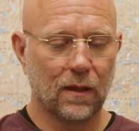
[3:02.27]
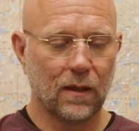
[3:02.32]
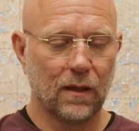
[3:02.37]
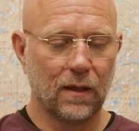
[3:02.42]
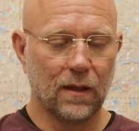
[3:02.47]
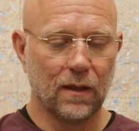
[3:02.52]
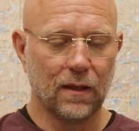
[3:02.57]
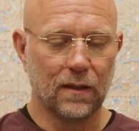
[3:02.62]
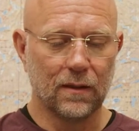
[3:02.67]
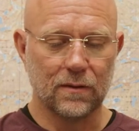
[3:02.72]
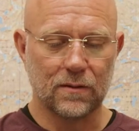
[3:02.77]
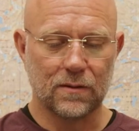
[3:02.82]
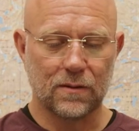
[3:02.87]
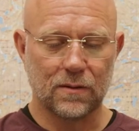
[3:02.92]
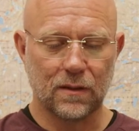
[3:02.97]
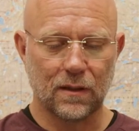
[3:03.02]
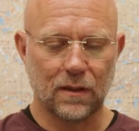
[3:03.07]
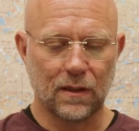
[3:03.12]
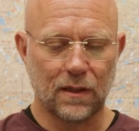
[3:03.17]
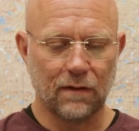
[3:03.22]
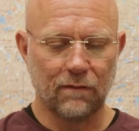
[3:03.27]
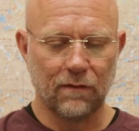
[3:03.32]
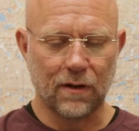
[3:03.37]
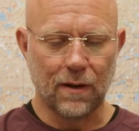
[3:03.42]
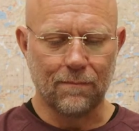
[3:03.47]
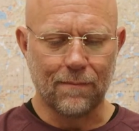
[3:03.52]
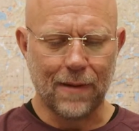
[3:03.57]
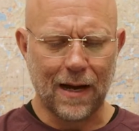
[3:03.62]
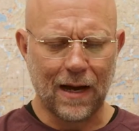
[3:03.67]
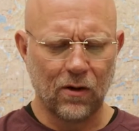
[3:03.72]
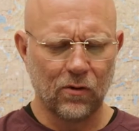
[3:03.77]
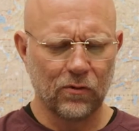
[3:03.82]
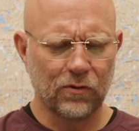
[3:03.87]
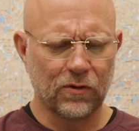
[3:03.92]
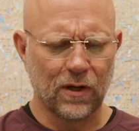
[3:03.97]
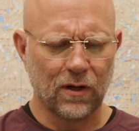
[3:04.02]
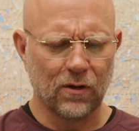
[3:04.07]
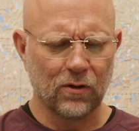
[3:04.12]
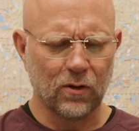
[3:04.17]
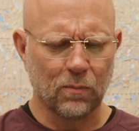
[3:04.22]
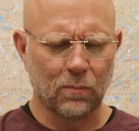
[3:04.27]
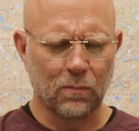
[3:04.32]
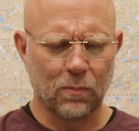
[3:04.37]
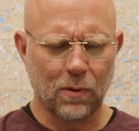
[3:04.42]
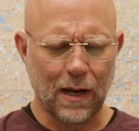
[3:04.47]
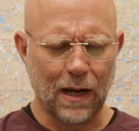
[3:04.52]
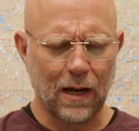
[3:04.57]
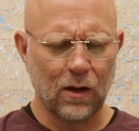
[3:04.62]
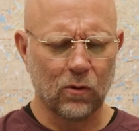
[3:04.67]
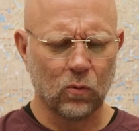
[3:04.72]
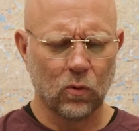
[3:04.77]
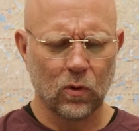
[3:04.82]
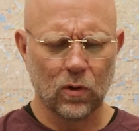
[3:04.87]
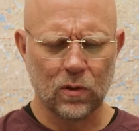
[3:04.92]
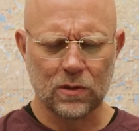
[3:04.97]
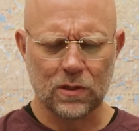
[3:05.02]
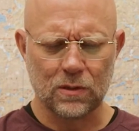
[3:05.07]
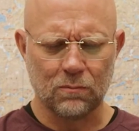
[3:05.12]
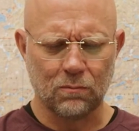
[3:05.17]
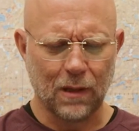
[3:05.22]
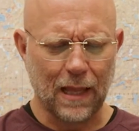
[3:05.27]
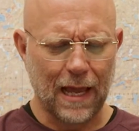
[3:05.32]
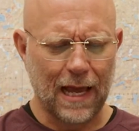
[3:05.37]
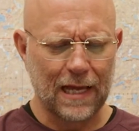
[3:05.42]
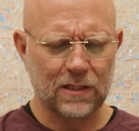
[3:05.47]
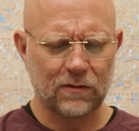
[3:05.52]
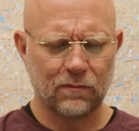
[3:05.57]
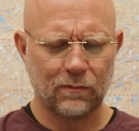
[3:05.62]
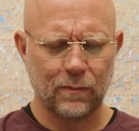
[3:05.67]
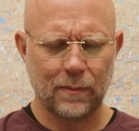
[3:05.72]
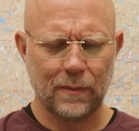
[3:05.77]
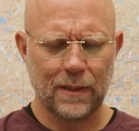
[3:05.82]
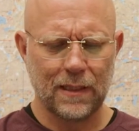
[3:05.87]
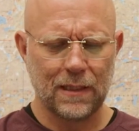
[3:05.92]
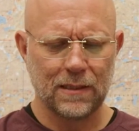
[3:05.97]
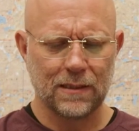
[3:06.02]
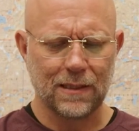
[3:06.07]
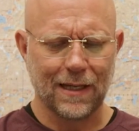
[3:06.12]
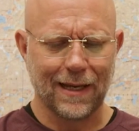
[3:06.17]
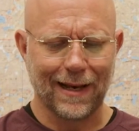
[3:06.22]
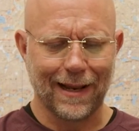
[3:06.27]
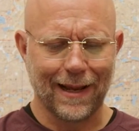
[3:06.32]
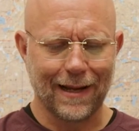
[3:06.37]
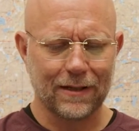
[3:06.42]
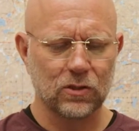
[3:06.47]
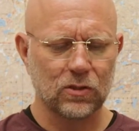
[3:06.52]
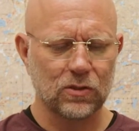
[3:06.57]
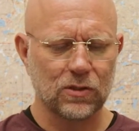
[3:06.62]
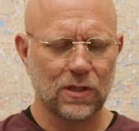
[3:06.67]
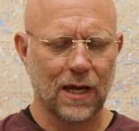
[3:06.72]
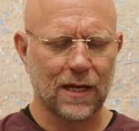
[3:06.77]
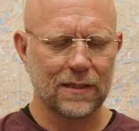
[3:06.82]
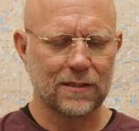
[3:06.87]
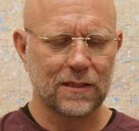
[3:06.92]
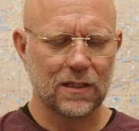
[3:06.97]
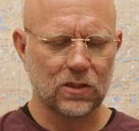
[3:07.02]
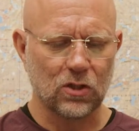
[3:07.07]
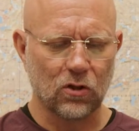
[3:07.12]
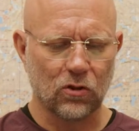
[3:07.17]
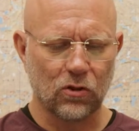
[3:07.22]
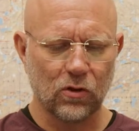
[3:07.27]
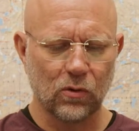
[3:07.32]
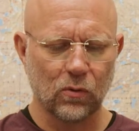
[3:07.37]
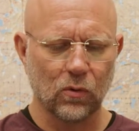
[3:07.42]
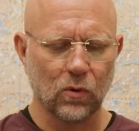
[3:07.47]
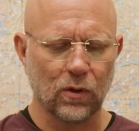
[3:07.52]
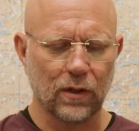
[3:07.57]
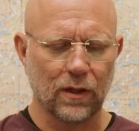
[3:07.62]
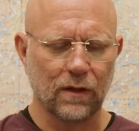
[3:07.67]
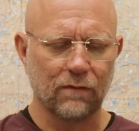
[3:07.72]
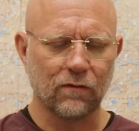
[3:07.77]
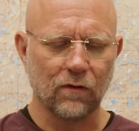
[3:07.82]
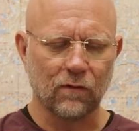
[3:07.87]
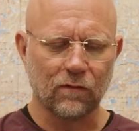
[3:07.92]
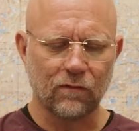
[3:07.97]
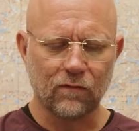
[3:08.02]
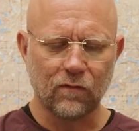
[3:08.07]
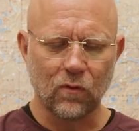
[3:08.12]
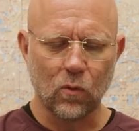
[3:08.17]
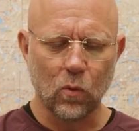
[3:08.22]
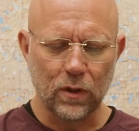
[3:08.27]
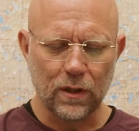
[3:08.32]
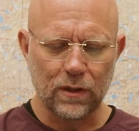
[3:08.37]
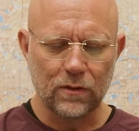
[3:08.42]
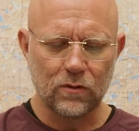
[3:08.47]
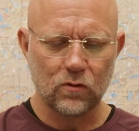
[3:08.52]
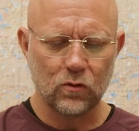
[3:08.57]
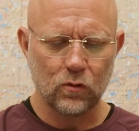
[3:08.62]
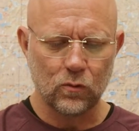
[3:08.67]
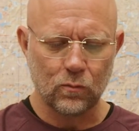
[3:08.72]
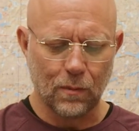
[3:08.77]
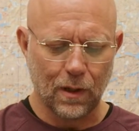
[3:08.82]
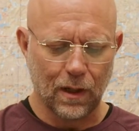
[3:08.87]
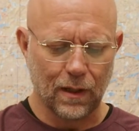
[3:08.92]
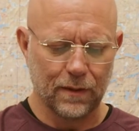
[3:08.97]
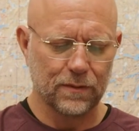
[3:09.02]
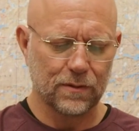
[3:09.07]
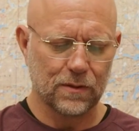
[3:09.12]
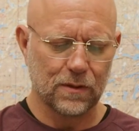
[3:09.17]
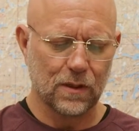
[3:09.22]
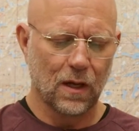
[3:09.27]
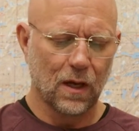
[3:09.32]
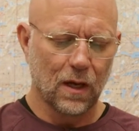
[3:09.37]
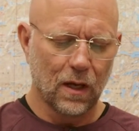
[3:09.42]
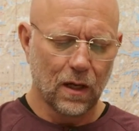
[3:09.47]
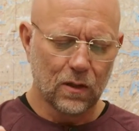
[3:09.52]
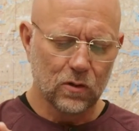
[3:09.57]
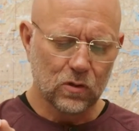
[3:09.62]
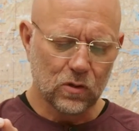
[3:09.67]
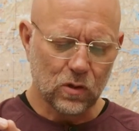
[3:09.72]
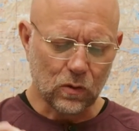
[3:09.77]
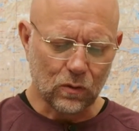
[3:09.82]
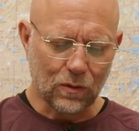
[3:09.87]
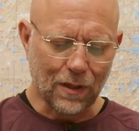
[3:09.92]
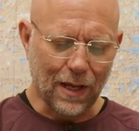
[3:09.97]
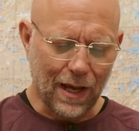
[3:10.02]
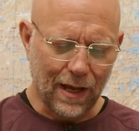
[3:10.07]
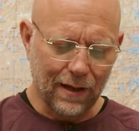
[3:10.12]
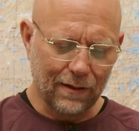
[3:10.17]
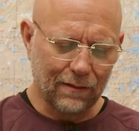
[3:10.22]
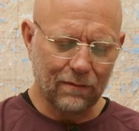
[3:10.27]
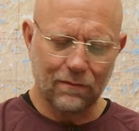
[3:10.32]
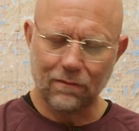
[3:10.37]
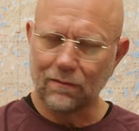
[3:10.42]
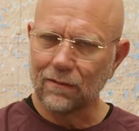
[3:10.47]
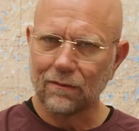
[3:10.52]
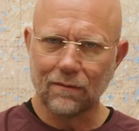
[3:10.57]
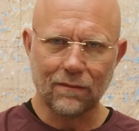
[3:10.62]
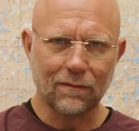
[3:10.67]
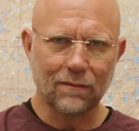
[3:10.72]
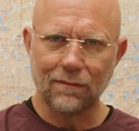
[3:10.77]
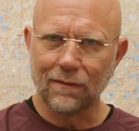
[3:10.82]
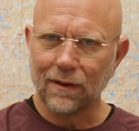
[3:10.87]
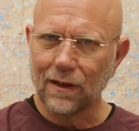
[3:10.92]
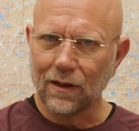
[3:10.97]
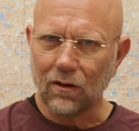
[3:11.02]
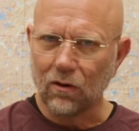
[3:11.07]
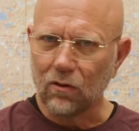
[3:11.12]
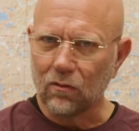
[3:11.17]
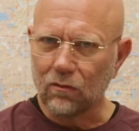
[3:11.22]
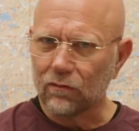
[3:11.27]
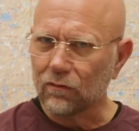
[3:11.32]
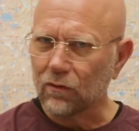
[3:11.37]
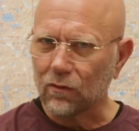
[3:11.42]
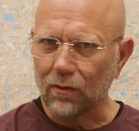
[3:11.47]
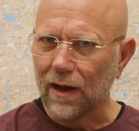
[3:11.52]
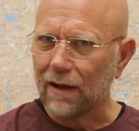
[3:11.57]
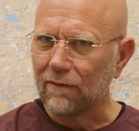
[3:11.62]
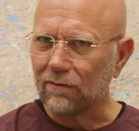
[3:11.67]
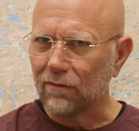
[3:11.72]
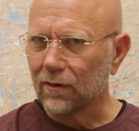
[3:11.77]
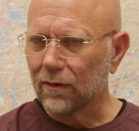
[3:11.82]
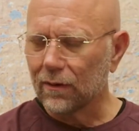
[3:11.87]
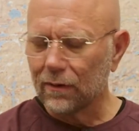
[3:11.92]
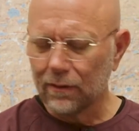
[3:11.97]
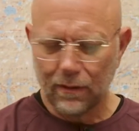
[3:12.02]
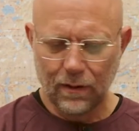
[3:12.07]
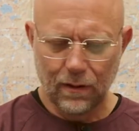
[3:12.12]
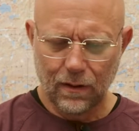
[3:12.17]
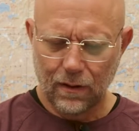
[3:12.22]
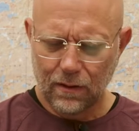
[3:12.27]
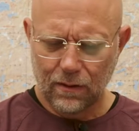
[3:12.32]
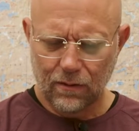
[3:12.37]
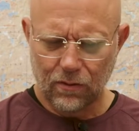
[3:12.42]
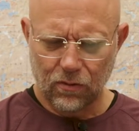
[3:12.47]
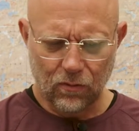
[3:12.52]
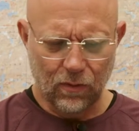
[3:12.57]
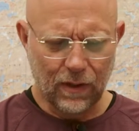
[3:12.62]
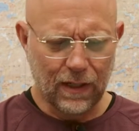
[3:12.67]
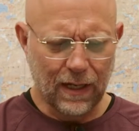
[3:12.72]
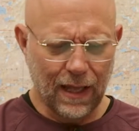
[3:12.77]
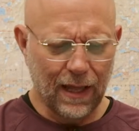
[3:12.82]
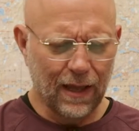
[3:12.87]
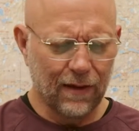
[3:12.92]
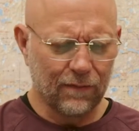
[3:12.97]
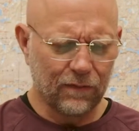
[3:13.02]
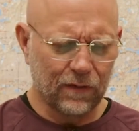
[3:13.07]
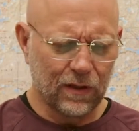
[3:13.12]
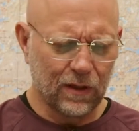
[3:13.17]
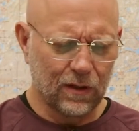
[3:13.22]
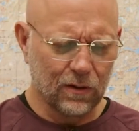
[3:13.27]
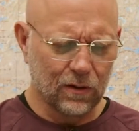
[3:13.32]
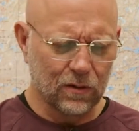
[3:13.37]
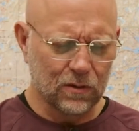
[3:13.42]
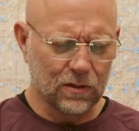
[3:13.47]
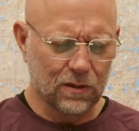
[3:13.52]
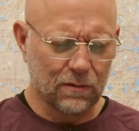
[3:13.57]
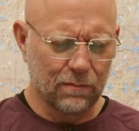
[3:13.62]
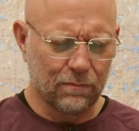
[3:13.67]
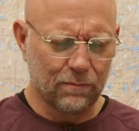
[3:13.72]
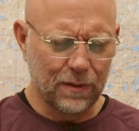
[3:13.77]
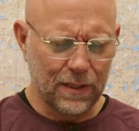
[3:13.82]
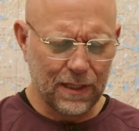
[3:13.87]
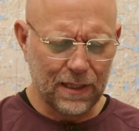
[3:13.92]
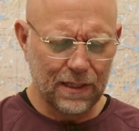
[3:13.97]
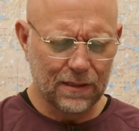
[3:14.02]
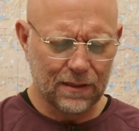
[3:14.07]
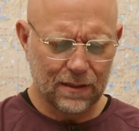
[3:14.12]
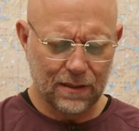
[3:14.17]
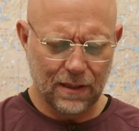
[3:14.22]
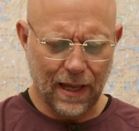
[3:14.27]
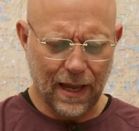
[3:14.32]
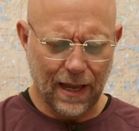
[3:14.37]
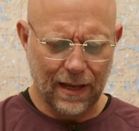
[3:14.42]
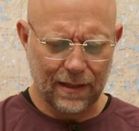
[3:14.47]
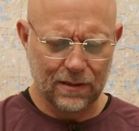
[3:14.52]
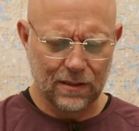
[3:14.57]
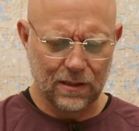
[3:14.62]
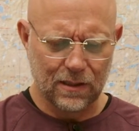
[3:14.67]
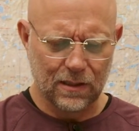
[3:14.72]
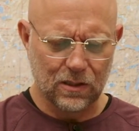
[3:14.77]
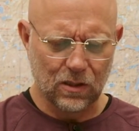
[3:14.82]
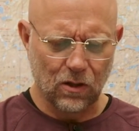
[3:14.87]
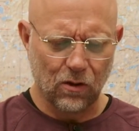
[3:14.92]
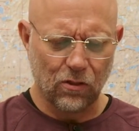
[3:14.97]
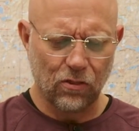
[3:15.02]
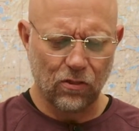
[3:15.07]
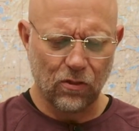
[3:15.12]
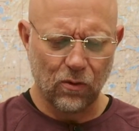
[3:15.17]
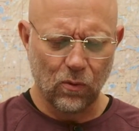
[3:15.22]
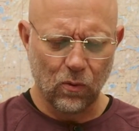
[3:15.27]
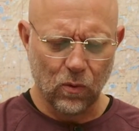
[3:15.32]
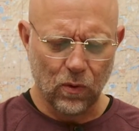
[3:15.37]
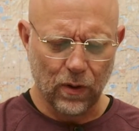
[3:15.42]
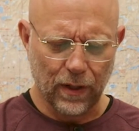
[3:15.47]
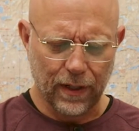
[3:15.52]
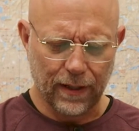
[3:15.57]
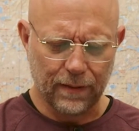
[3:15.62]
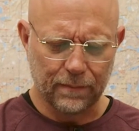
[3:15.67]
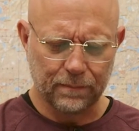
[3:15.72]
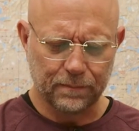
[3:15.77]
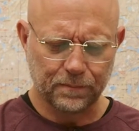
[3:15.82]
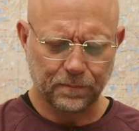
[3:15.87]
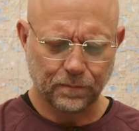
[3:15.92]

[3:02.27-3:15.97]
is given a mouth to other proud words and blasphemies and exercise his authority for 42 months. So not, you know, forever, three and a half years, the beast has this authority.